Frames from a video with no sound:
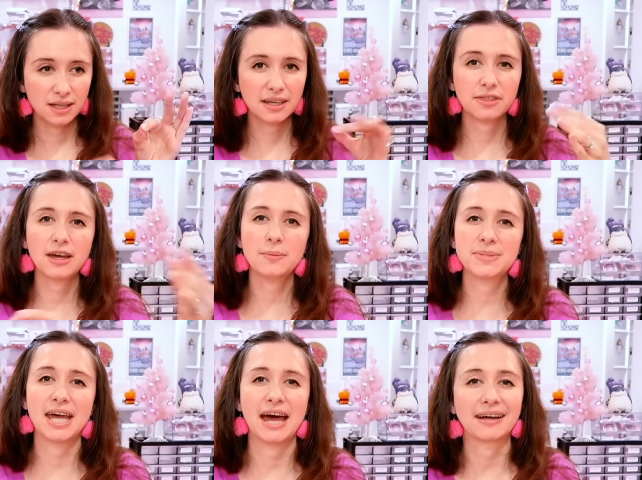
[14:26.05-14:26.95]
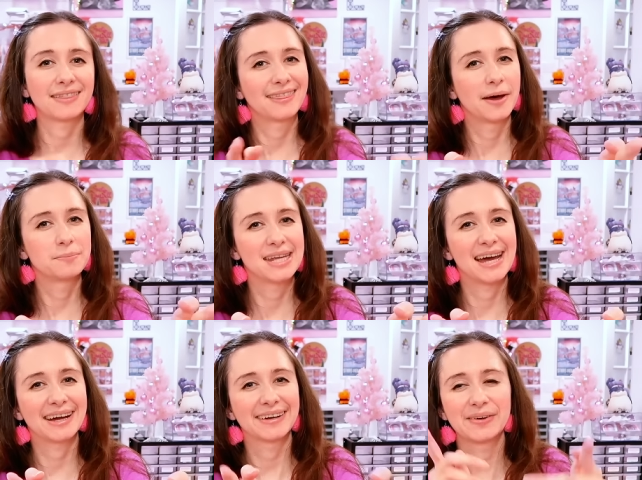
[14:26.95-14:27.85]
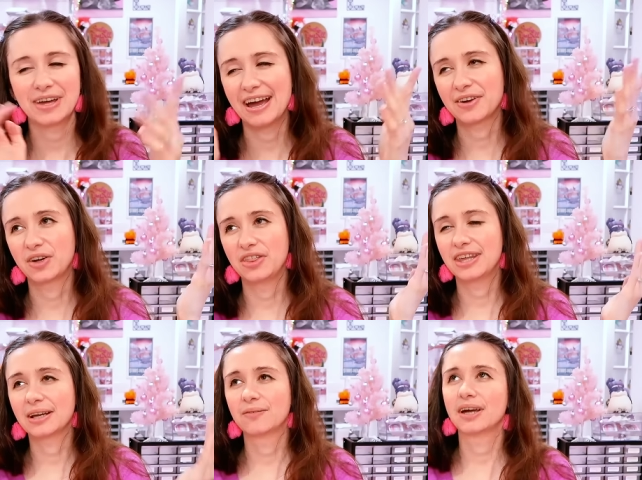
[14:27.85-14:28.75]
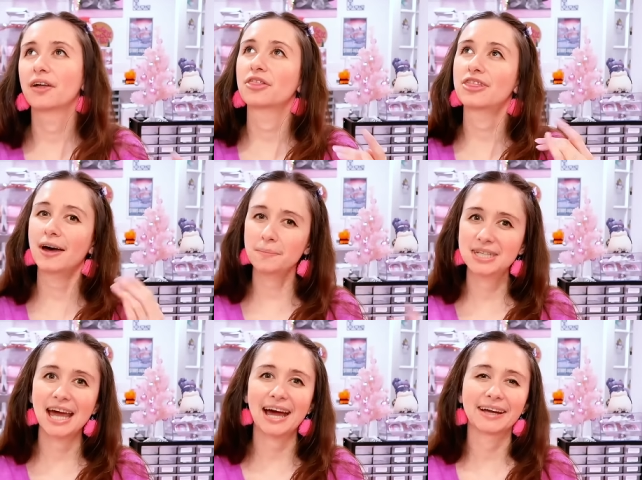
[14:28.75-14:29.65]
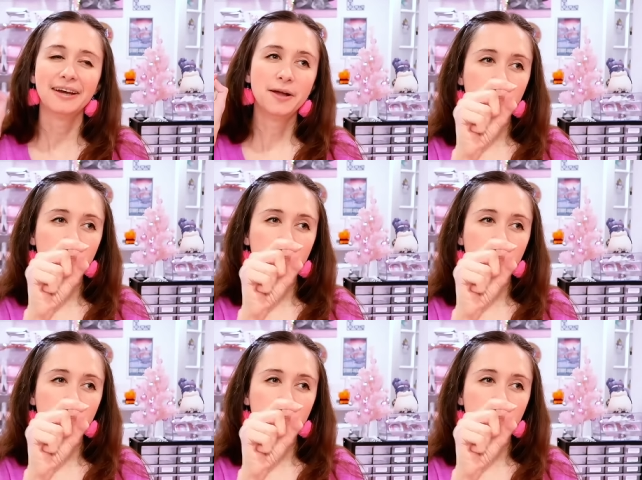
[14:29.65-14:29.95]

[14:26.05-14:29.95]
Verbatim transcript: like a thumbtack, thumbtack, okay, I couldn't think of it, a thumbtack,